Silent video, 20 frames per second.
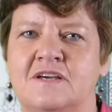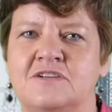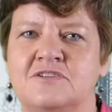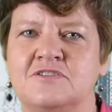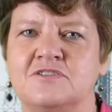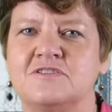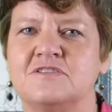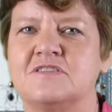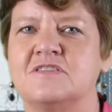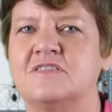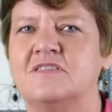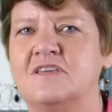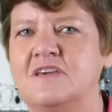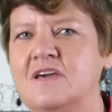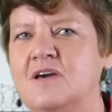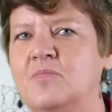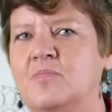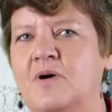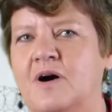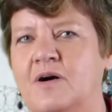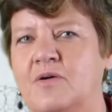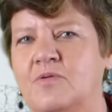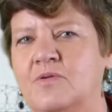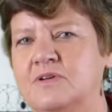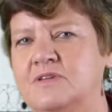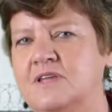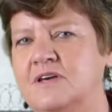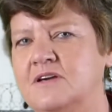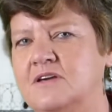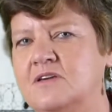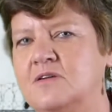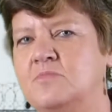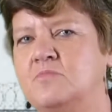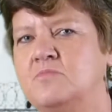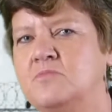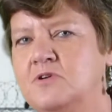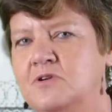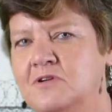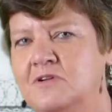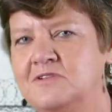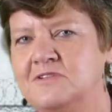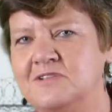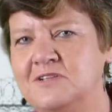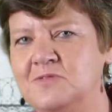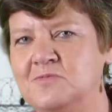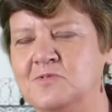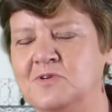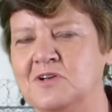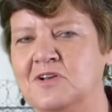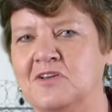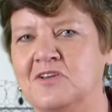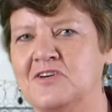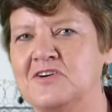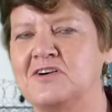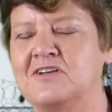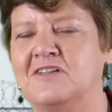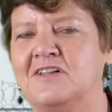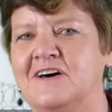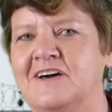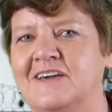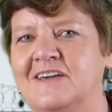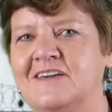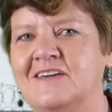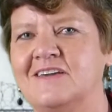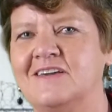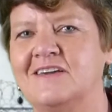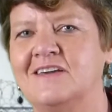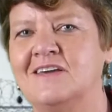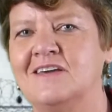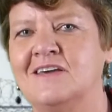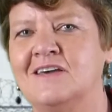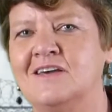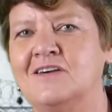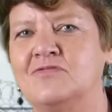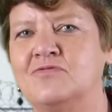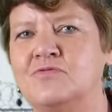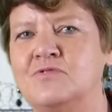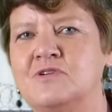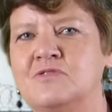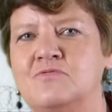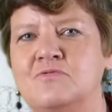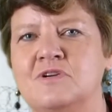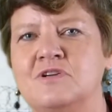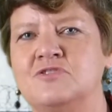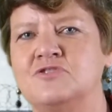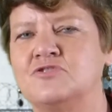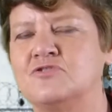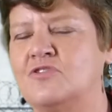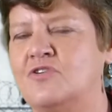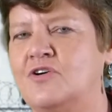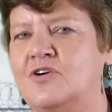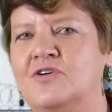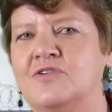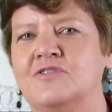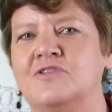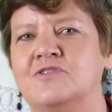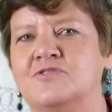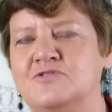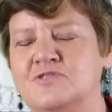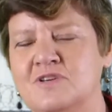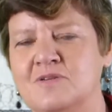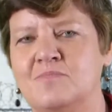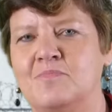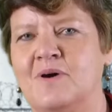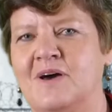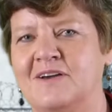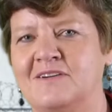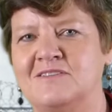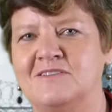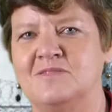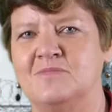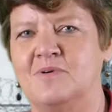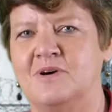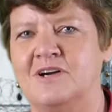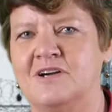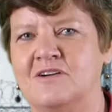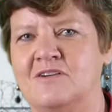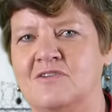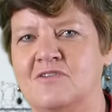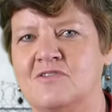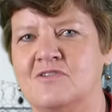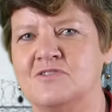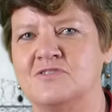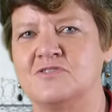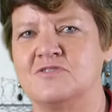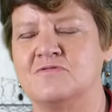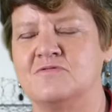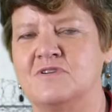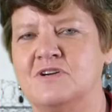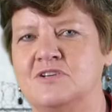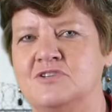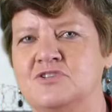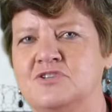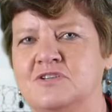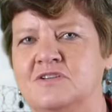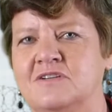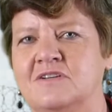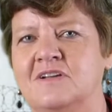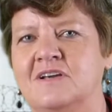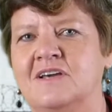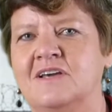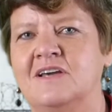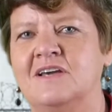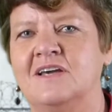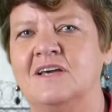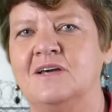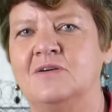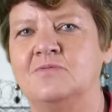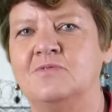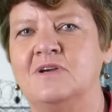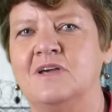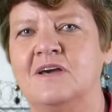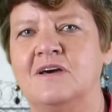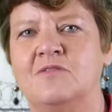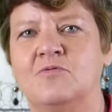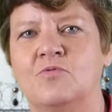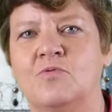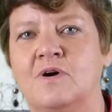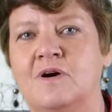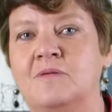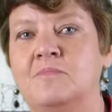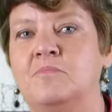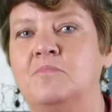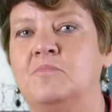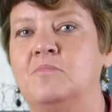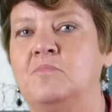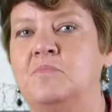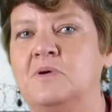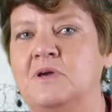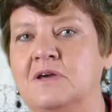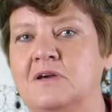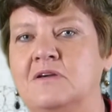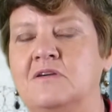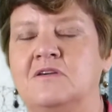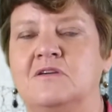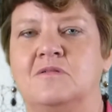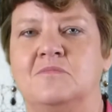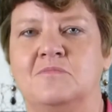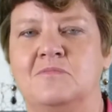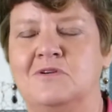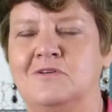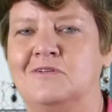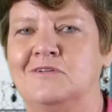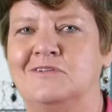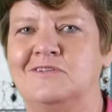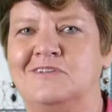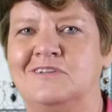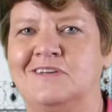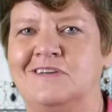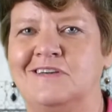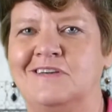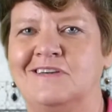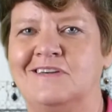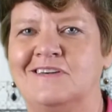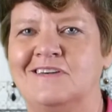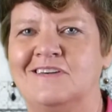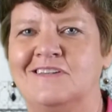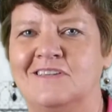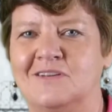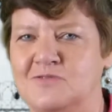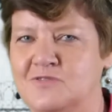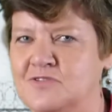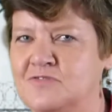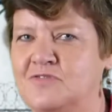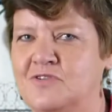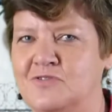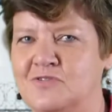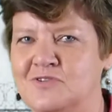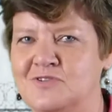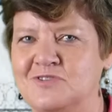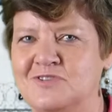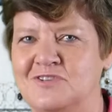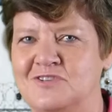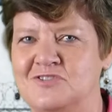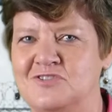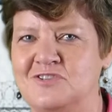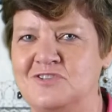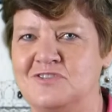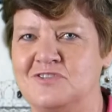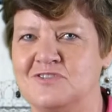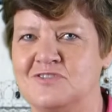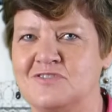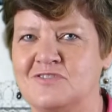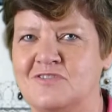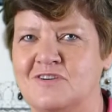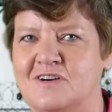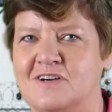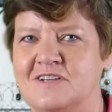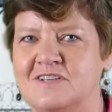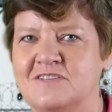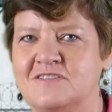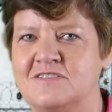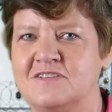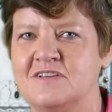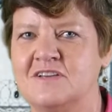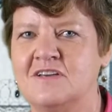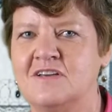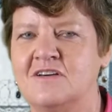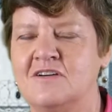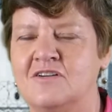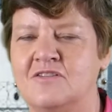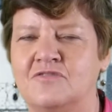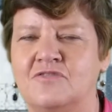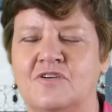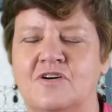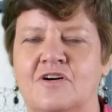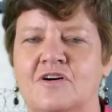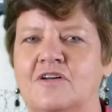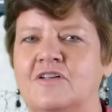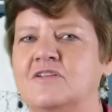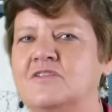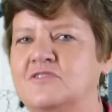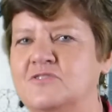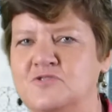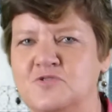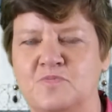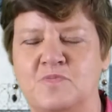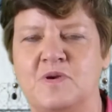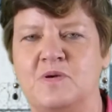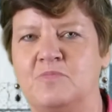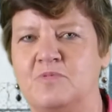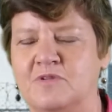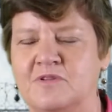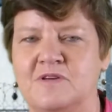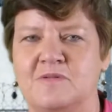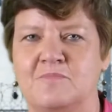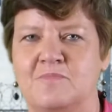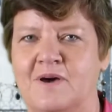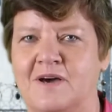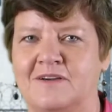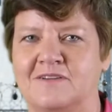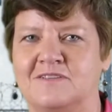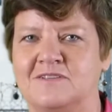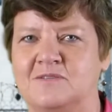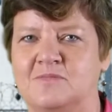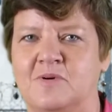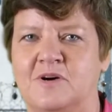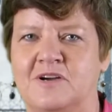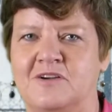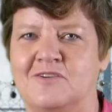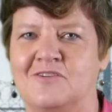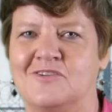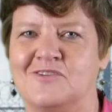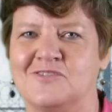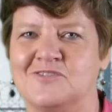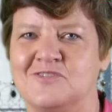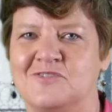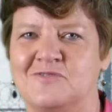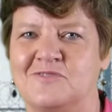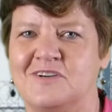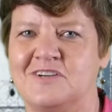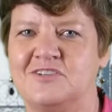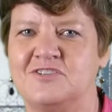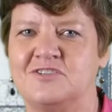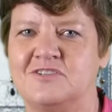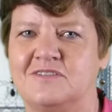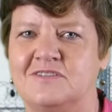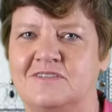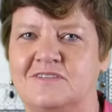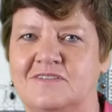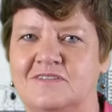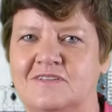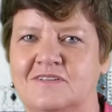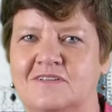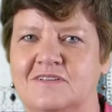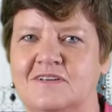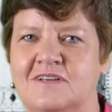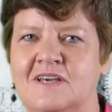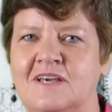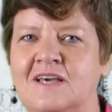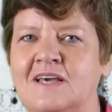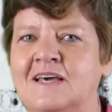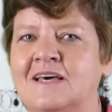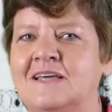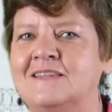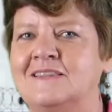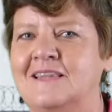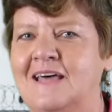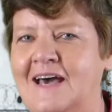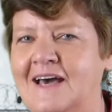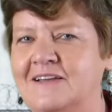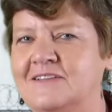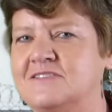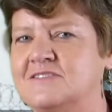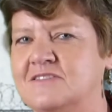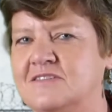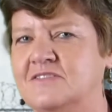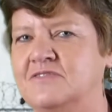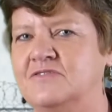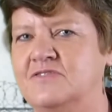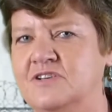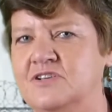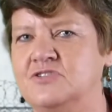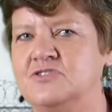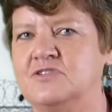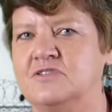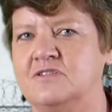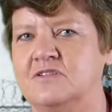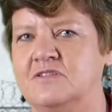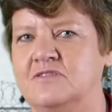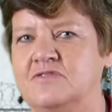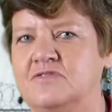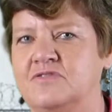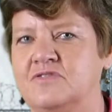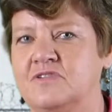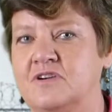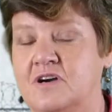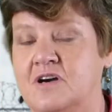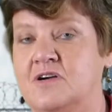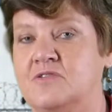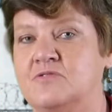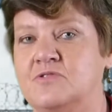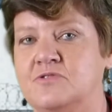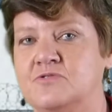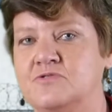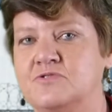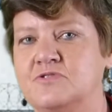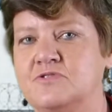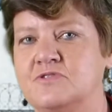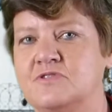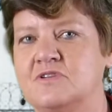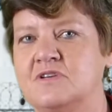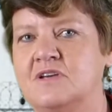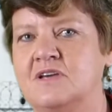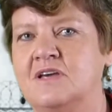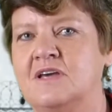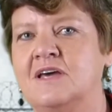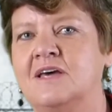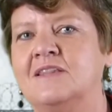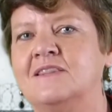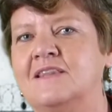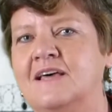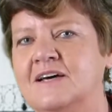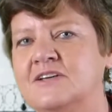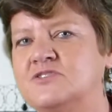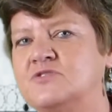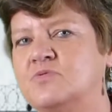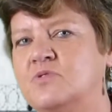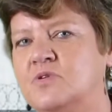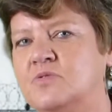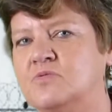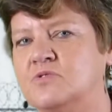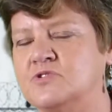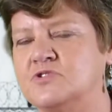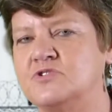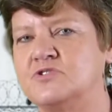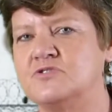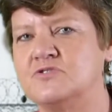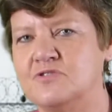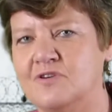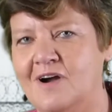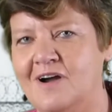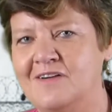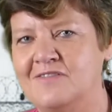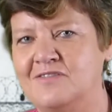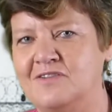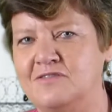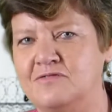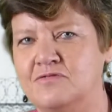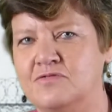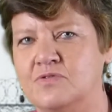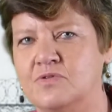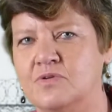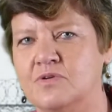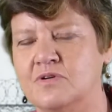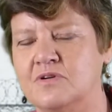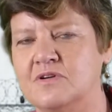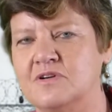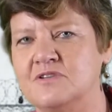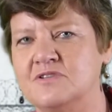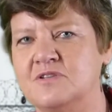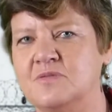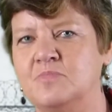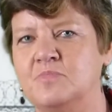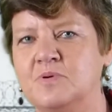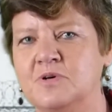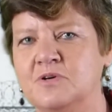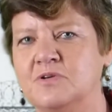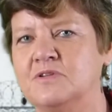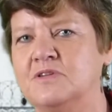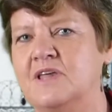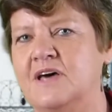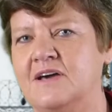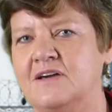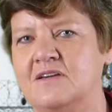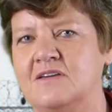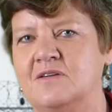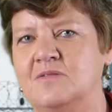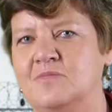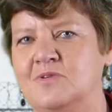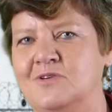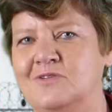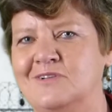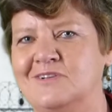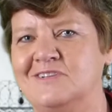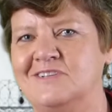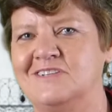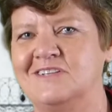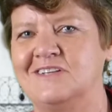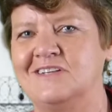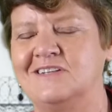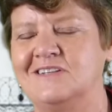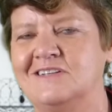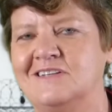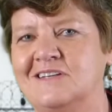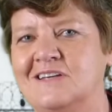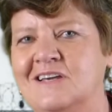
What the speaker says: Just think about what that community would look like if we reached all those impacted by incarceration and we had one big community that was focused on Jesus Christ, of all of those people impacted by incarceration. That's the vision of Kairos. That's what we're striving for, is to build that community.